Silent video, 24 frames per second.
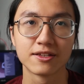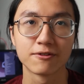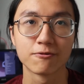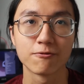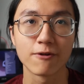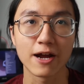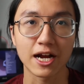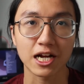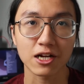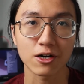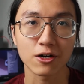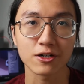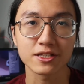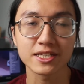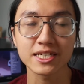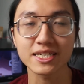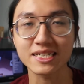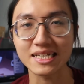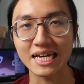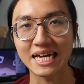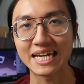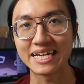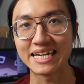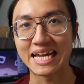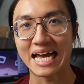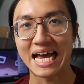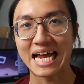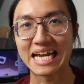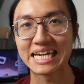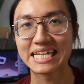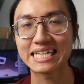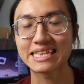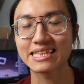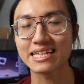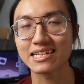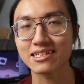the recording and
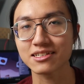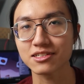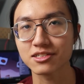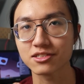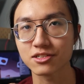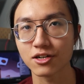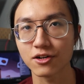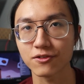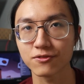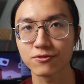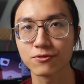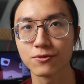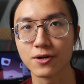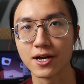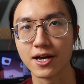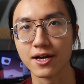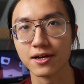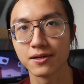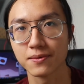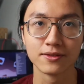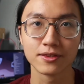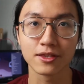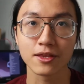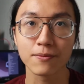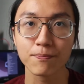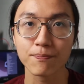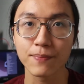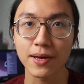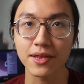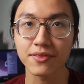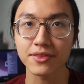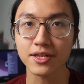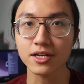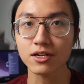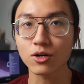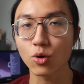editing software.
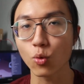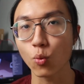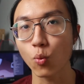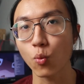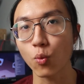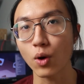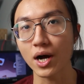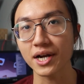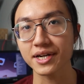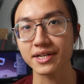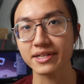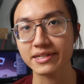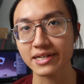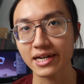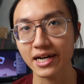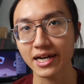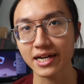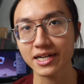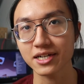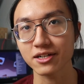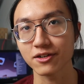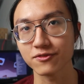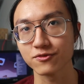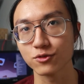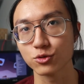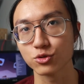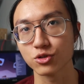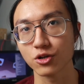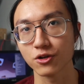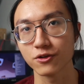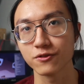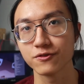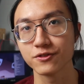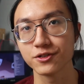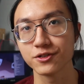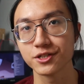Depending on what kind of
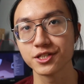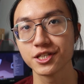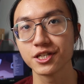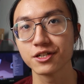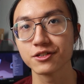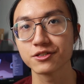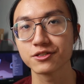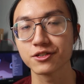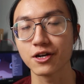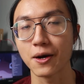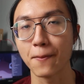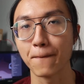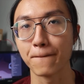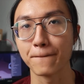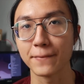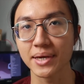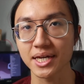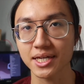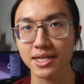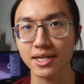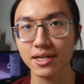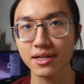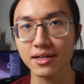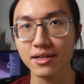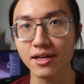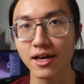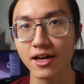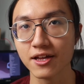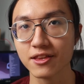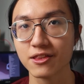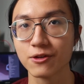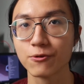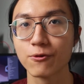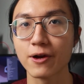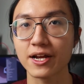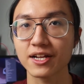tutorial videos you are making,
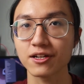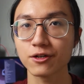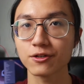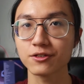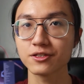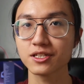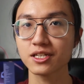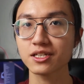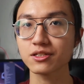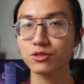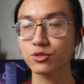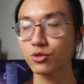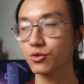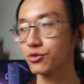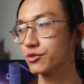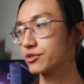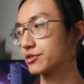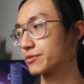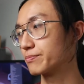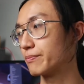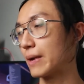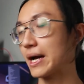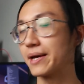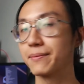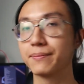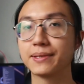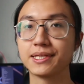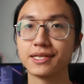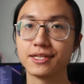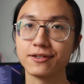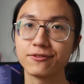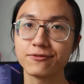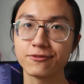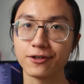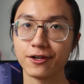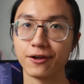the recording tools might be
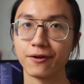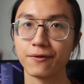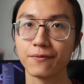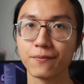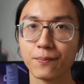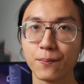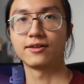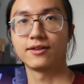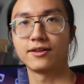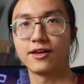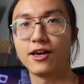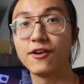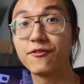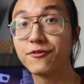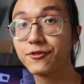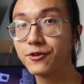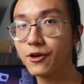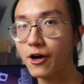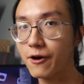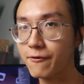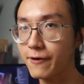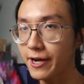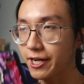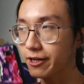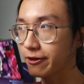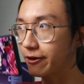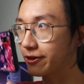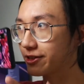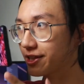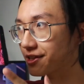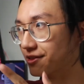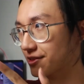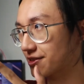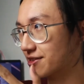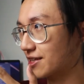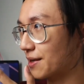different. If you are
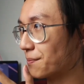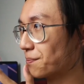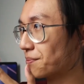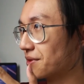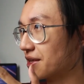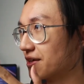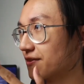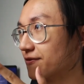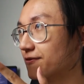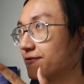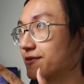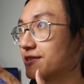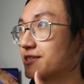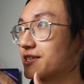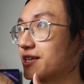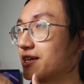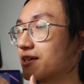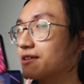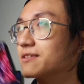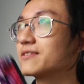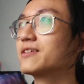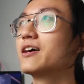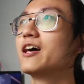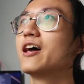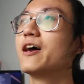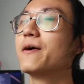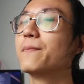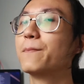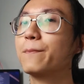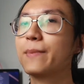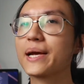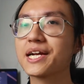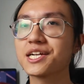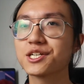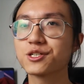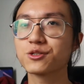recording something physical,
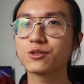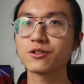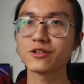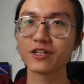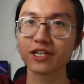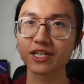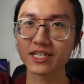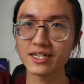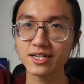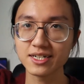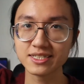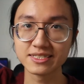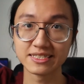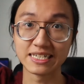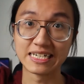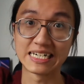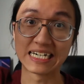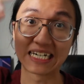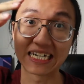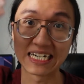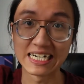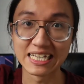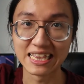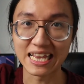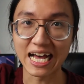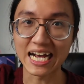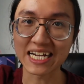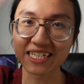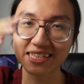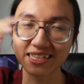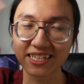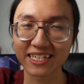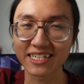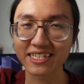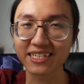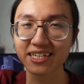make sure the
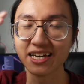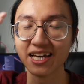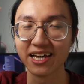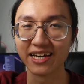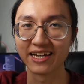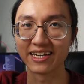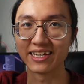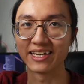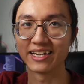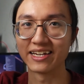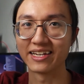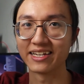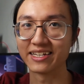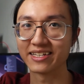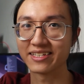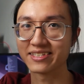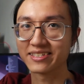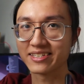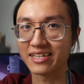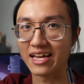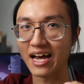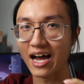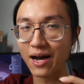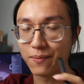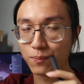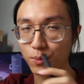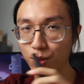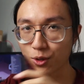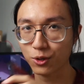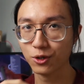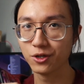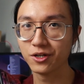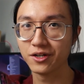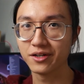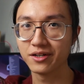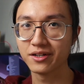lighting is
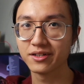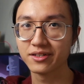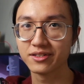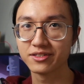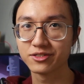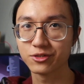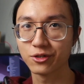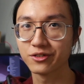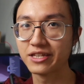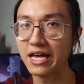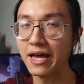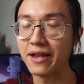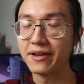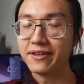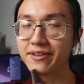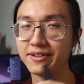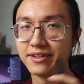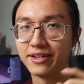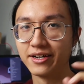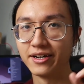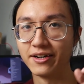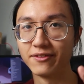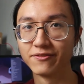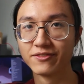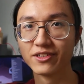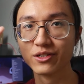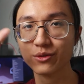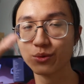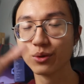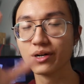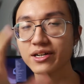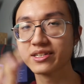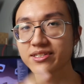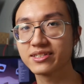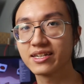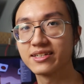good so that the
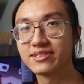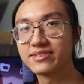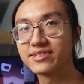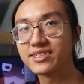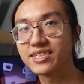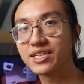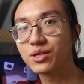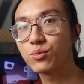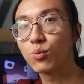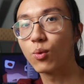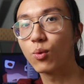viewers can see